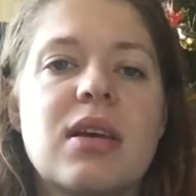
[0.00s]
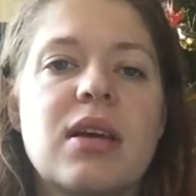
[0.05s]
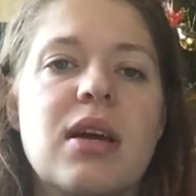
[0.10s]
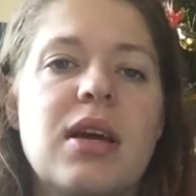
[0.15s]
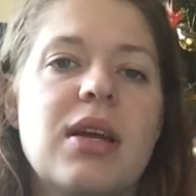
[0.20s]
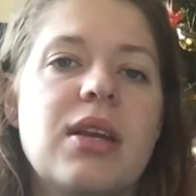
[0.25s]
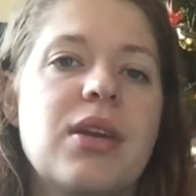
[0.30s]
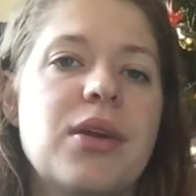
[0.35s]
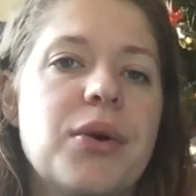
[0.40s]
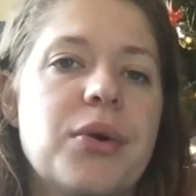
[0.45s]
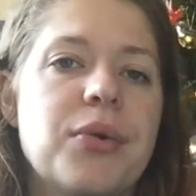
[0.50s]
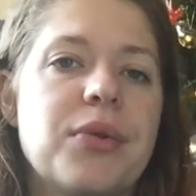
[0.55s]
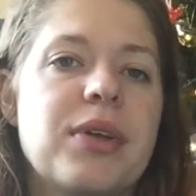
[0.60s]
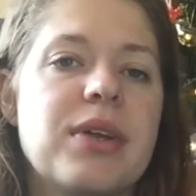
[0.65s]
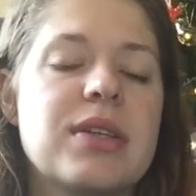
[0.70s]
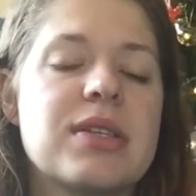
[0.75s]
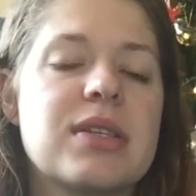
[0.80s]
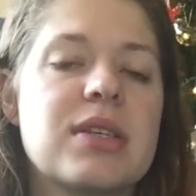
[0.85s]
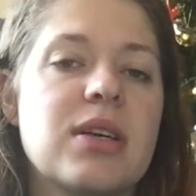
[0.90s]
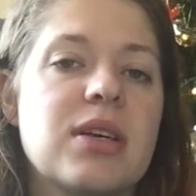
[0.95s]
I know that
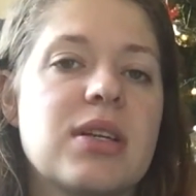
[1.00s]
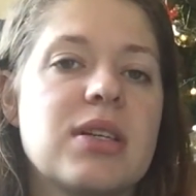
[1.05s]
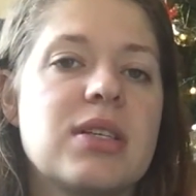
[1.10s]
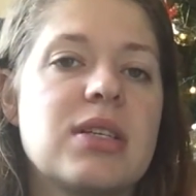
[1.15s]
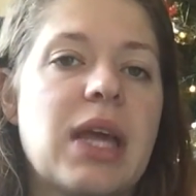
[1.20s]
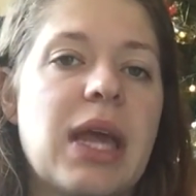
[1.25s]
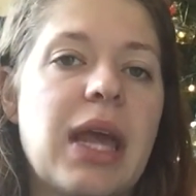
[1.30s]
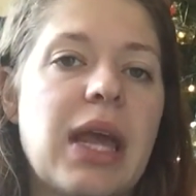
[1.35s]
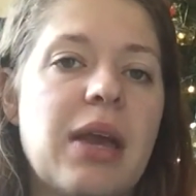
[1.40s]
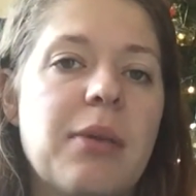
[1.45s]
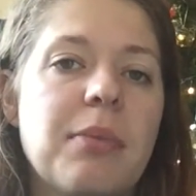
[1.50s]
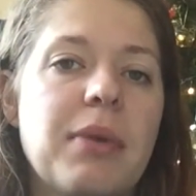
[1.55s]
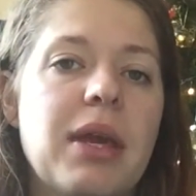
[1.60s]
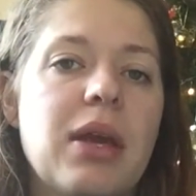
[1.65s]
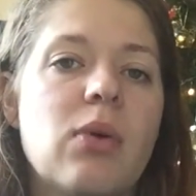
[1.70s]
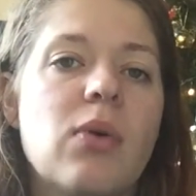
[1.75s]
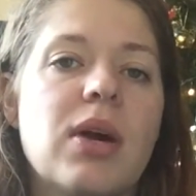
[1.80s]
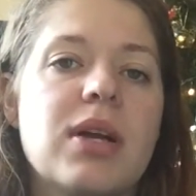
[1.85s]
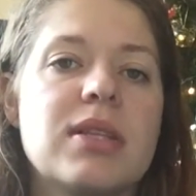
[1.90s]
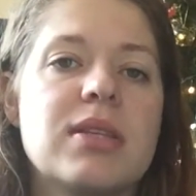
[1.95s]
it's gonna take
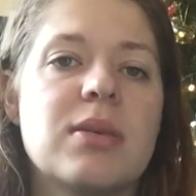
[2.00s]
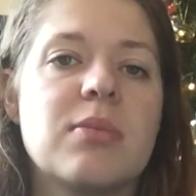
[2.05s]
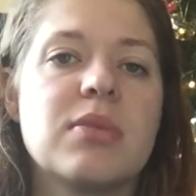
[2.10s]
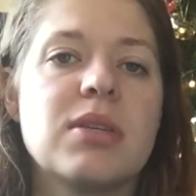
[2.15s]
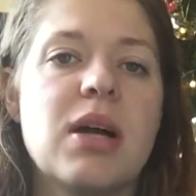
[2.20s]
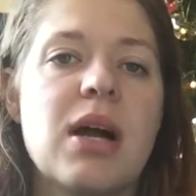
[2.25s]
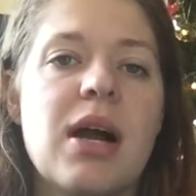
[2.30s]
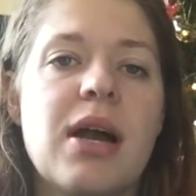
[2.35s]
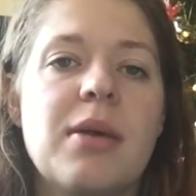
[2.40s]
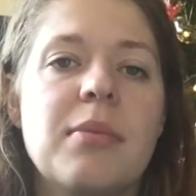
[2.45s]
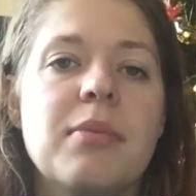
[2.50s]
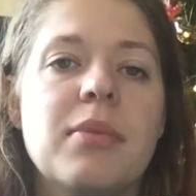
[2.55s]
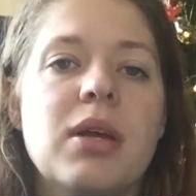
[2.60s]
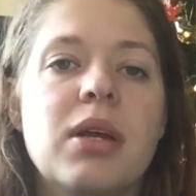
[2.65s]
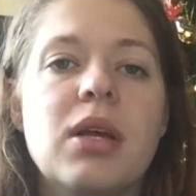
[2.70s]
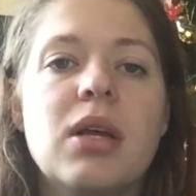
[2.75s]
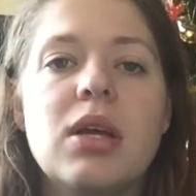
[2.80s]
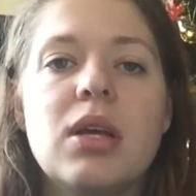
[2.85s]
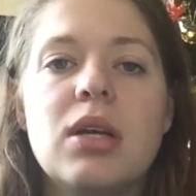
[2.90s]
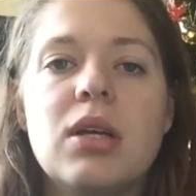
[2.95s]
me quite some time,
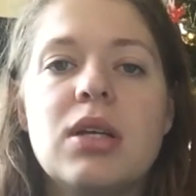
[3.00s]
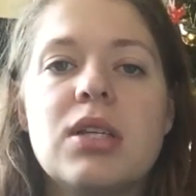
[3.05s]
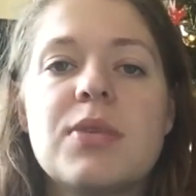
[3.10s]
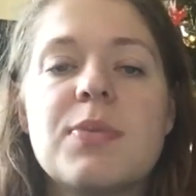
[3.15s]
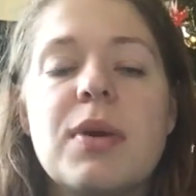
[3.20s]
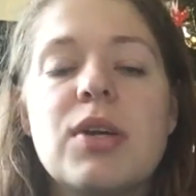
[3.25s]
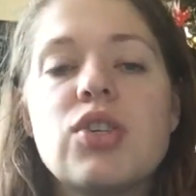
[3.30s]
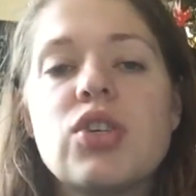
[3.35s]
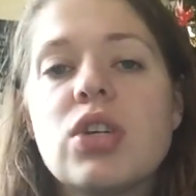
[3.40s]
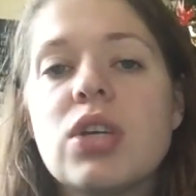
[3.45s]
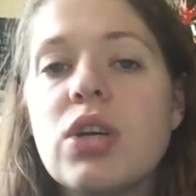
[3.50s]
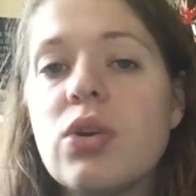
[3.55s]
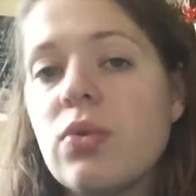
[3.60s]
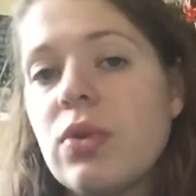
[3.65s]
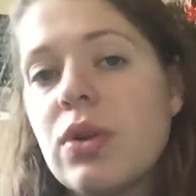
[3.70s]
especially